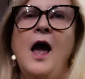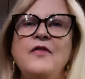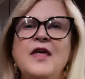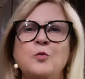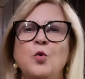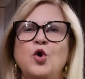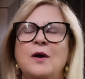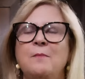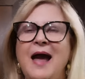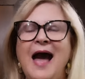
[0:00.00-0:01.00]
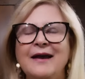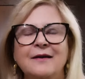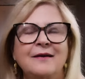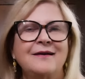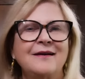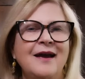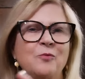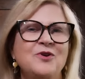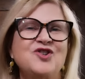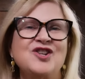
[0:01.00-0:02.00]
and then we'll come back
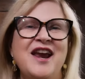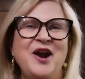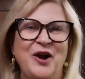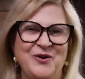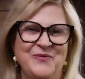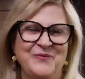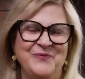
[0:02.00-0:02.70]
and we'll share.